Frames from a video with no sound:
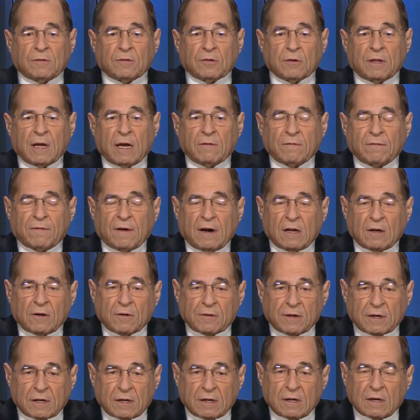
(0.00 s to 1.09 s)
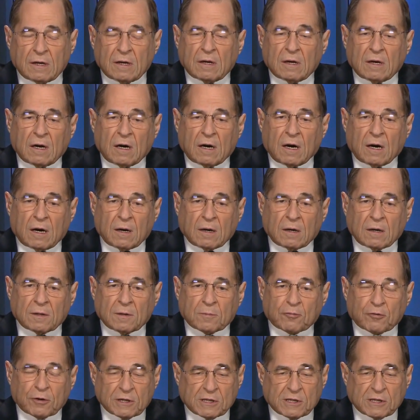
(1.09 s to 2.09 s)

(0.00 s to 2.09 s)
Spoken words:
to then follow the the